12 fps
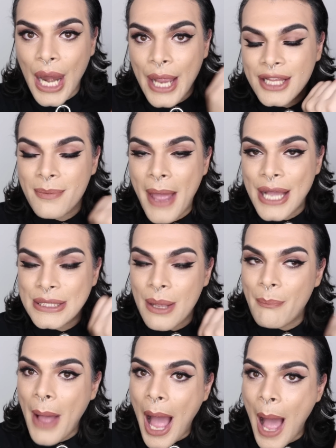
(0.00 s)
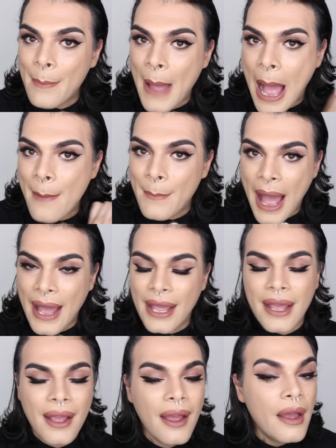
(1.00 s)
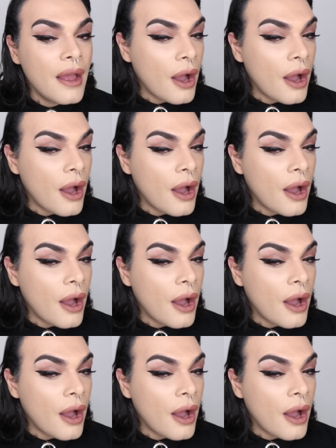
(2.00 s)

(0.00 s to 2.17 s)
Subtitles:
Like, the bags, bye bye bye.